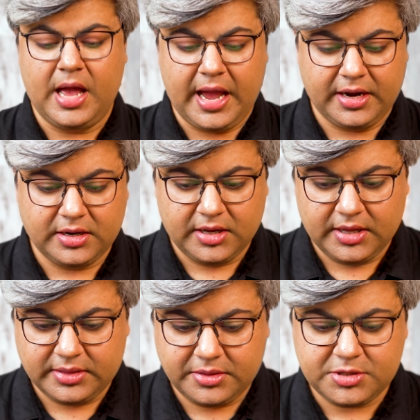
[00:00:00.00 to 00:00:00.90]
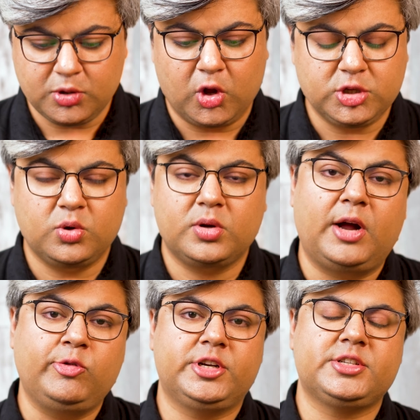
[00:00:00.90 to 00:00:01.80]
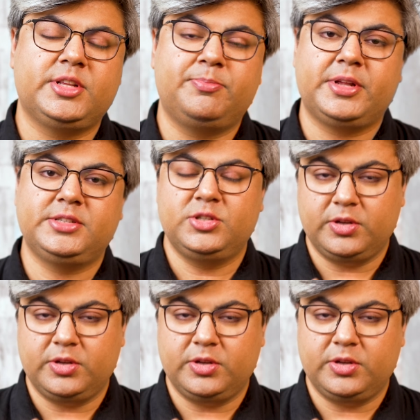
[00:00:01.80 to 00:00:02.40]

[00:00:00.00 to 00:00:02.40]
and this also counters the presence